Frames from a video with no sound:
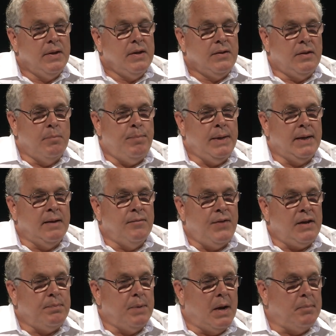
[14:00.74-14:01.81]
the big
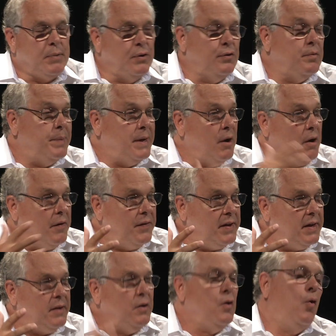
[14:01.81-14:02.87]
investment opportunities will be gone
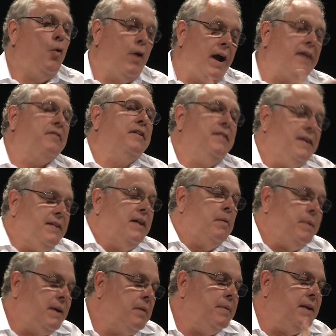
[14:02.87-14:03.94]
then, or actually then they'll
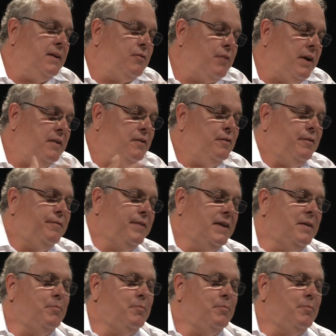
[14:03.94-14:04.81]
be coming in trying to do the flip.